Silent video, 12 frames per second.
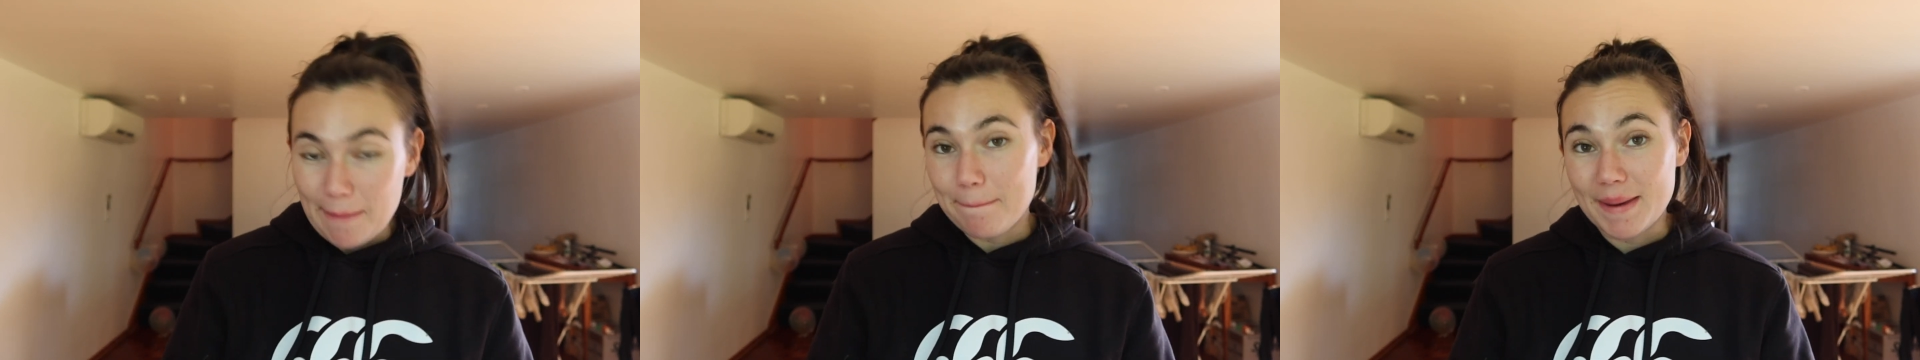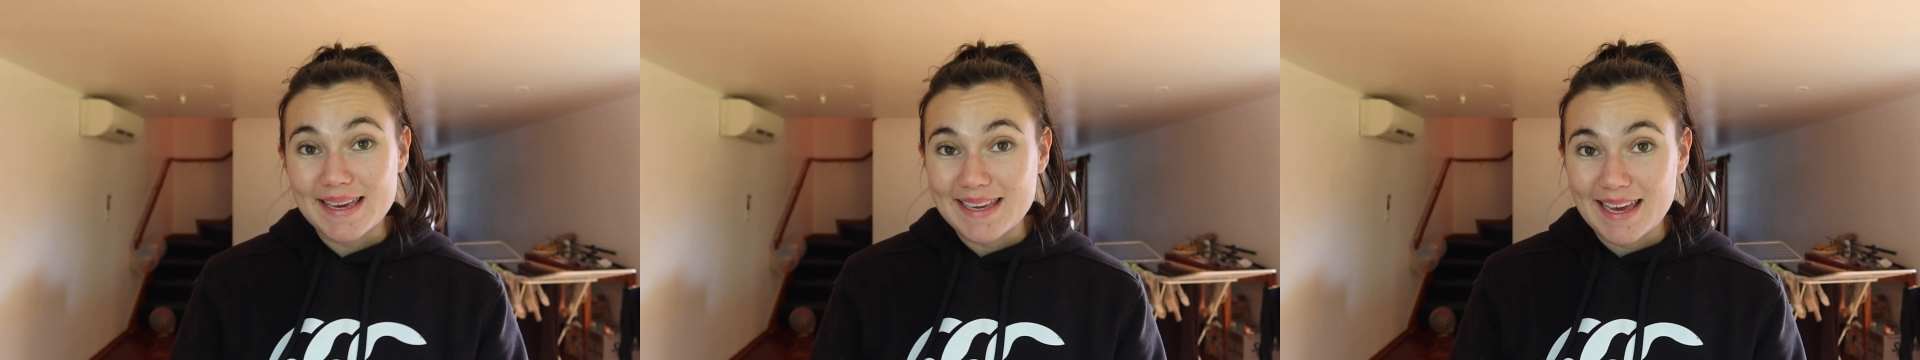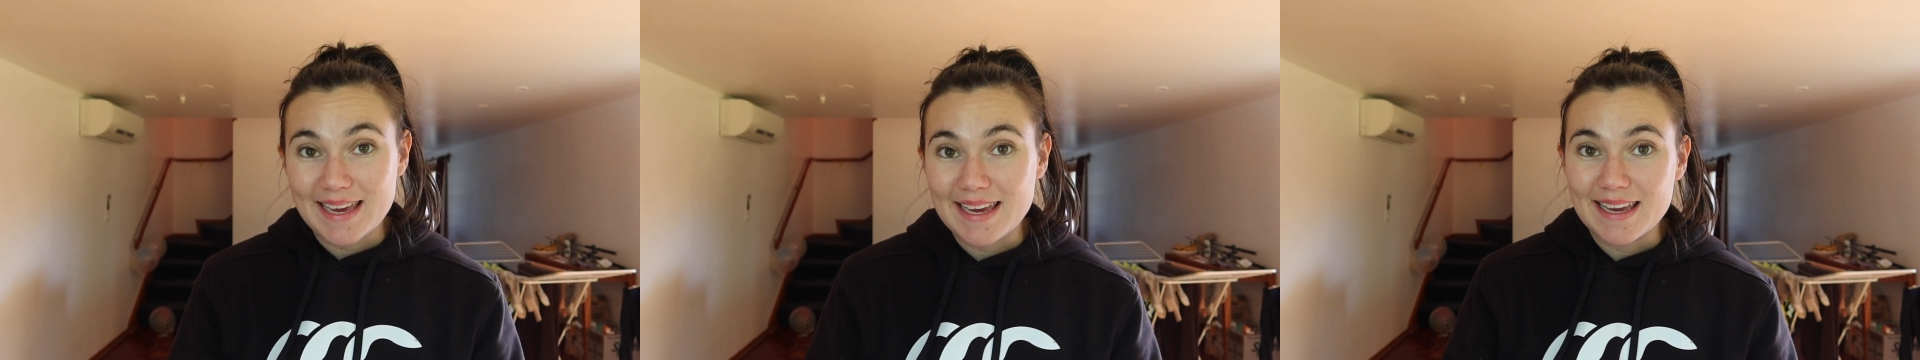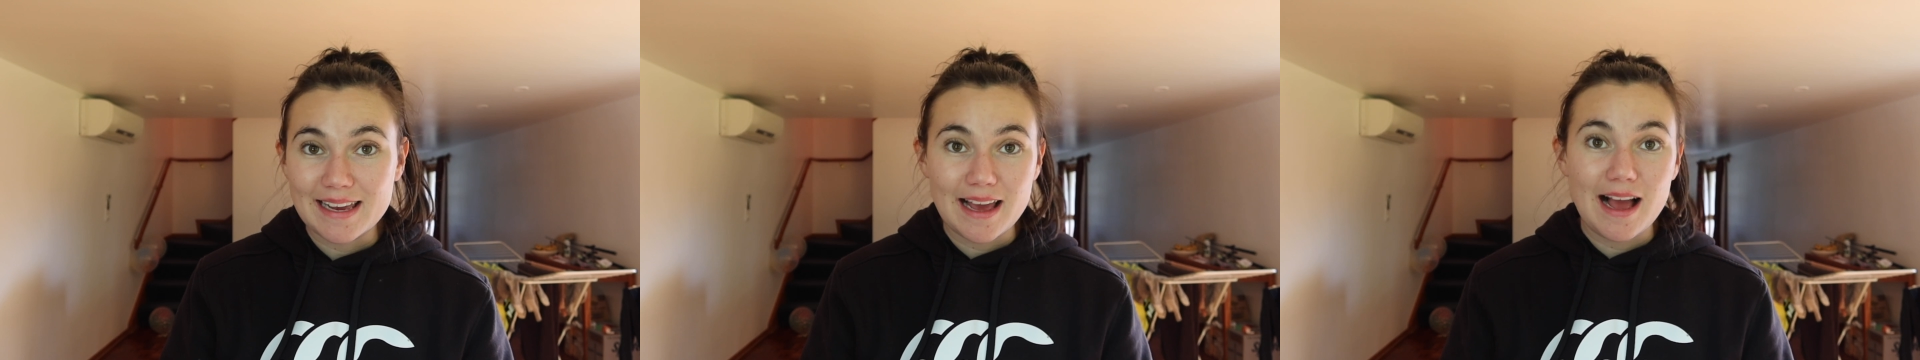
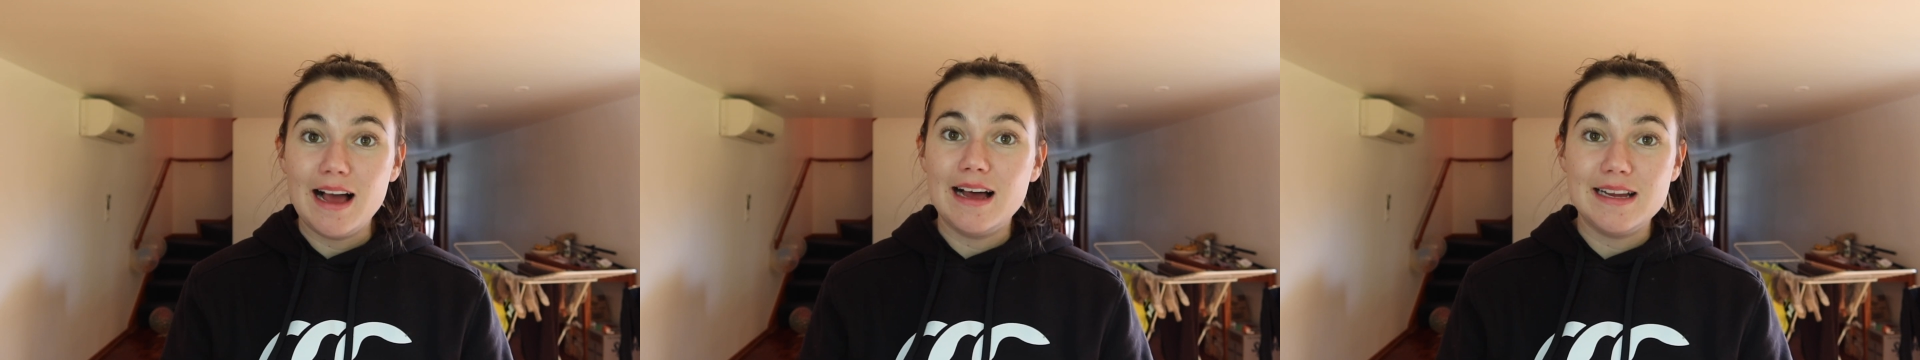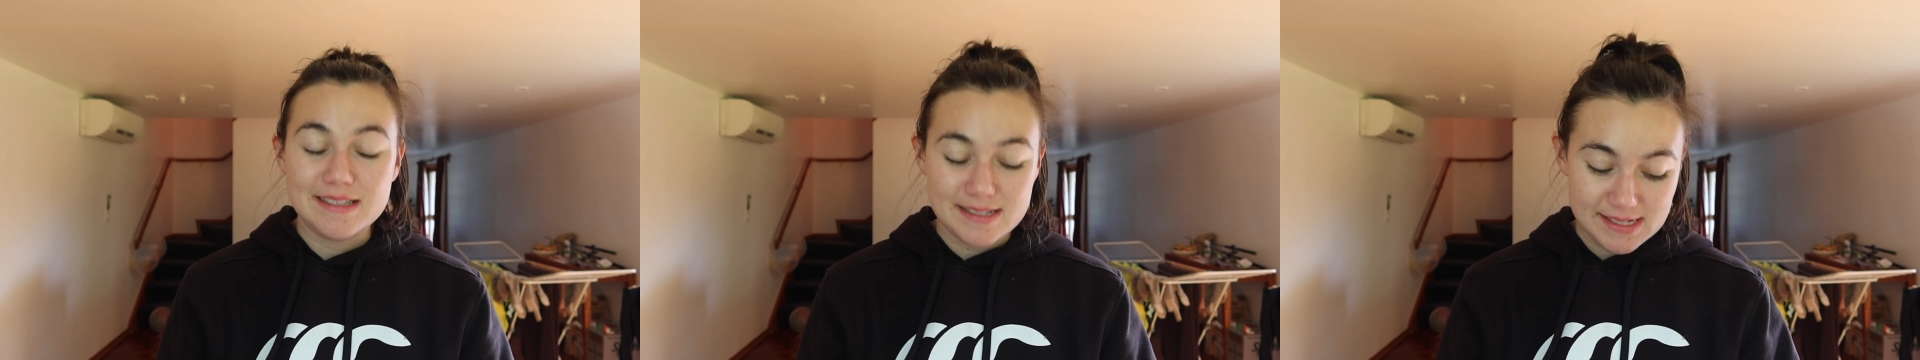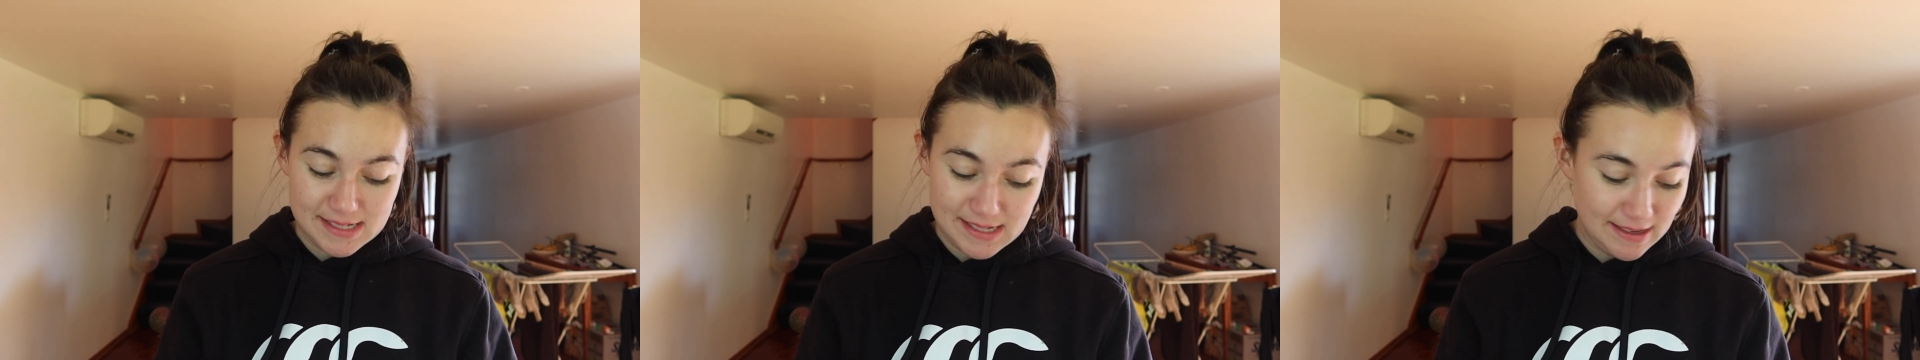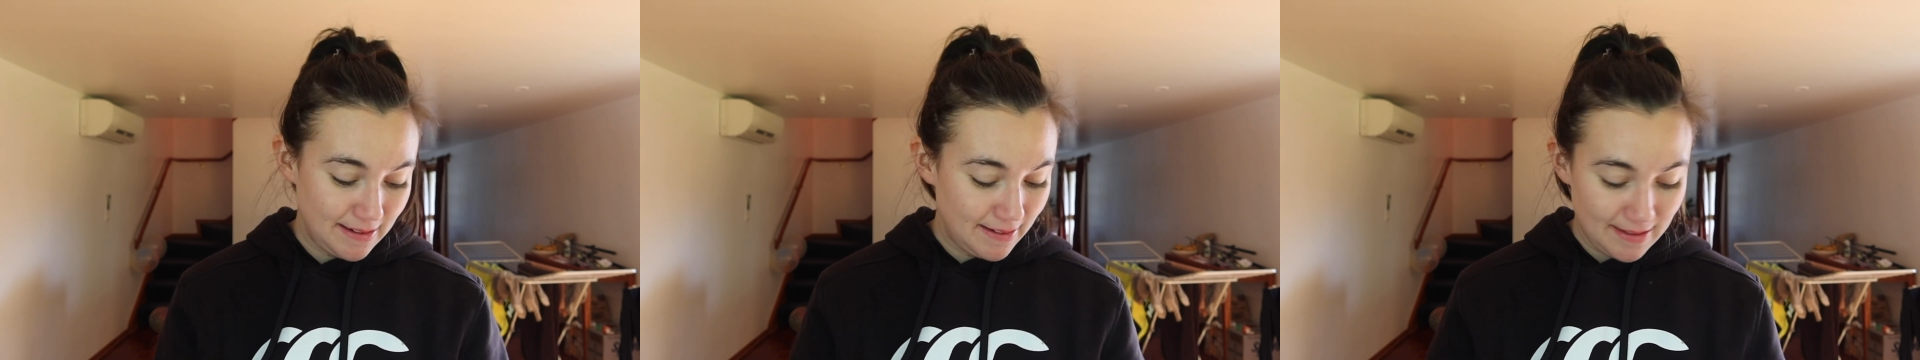baking and
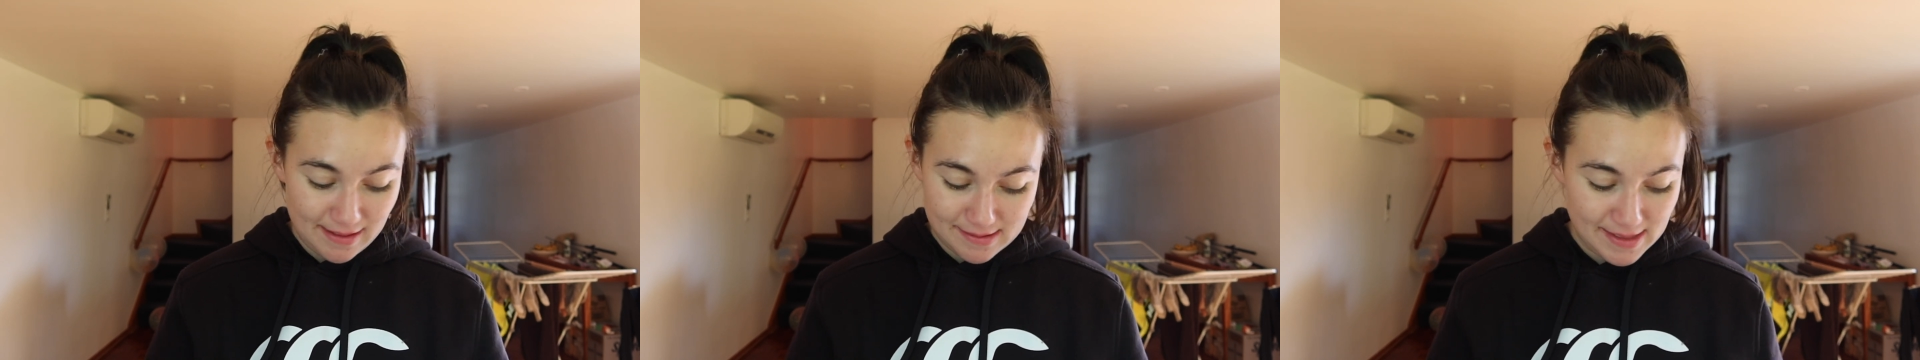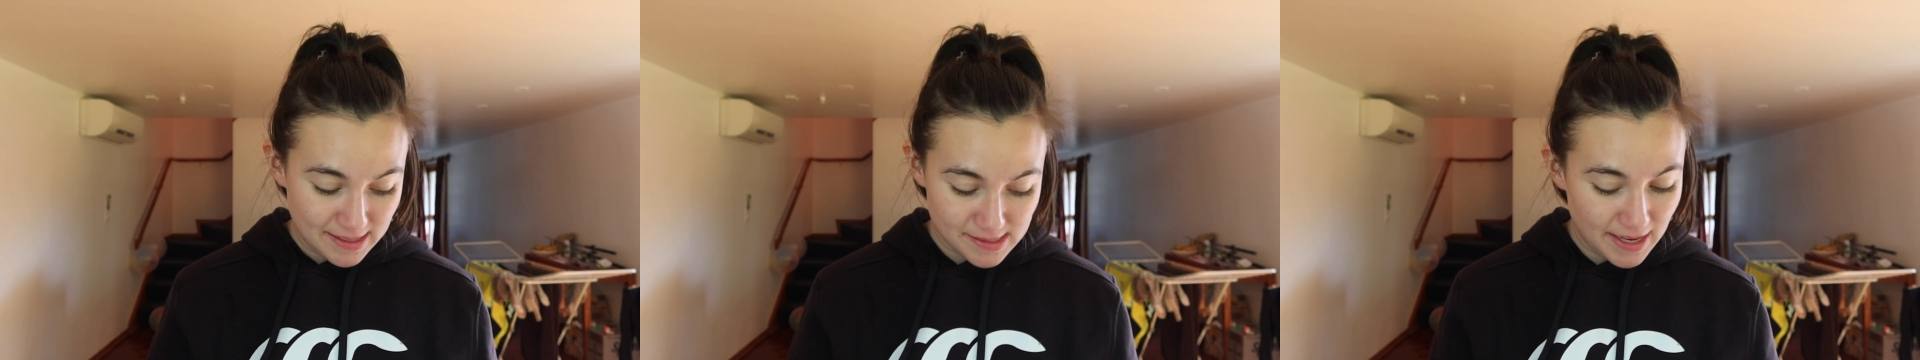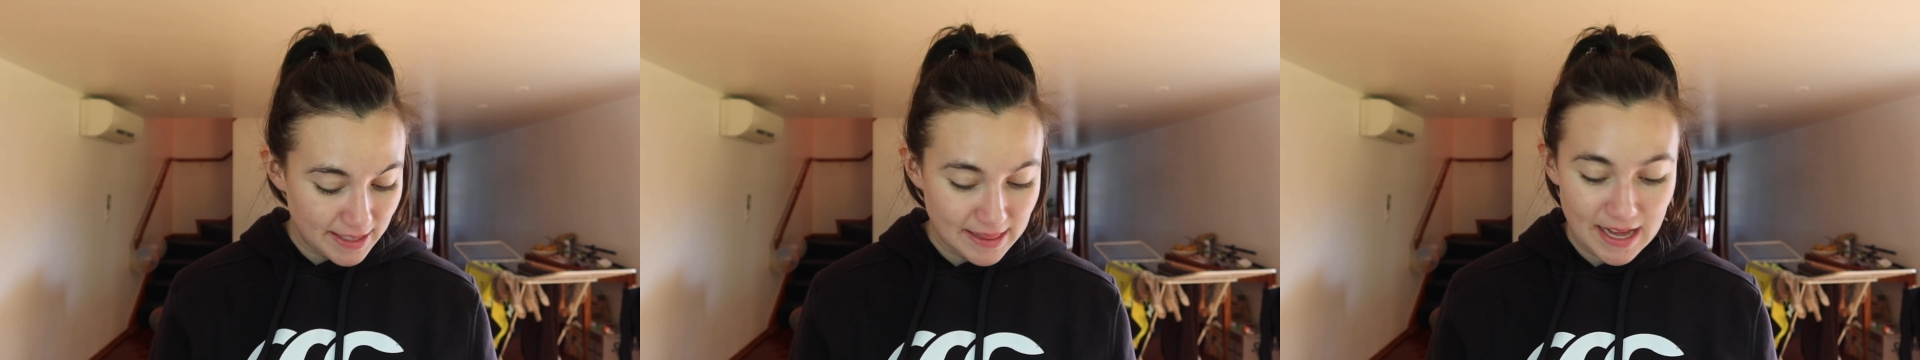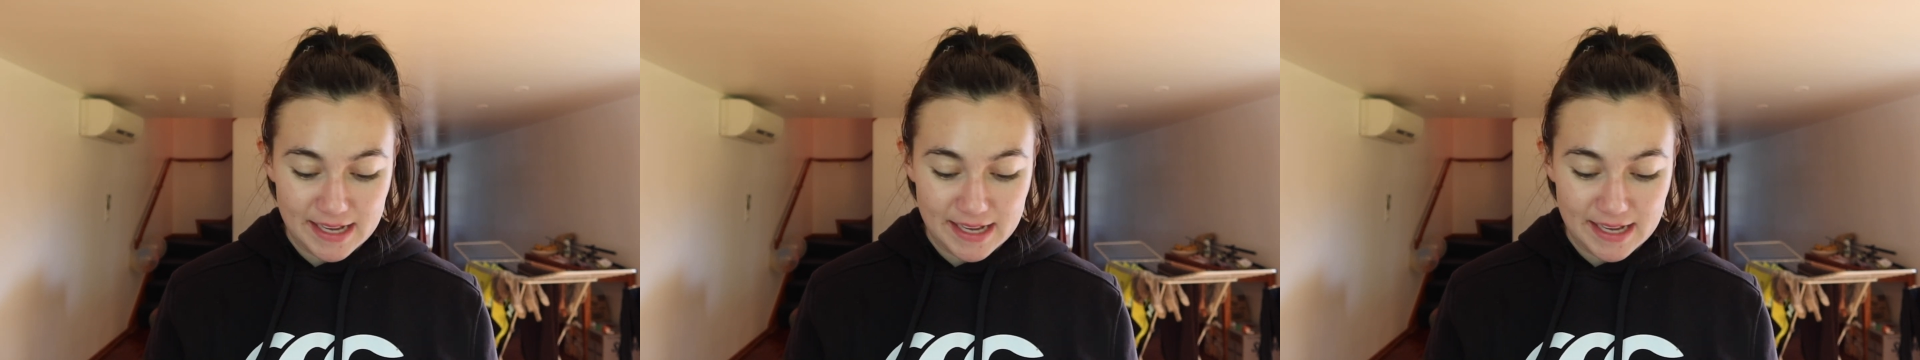things like that.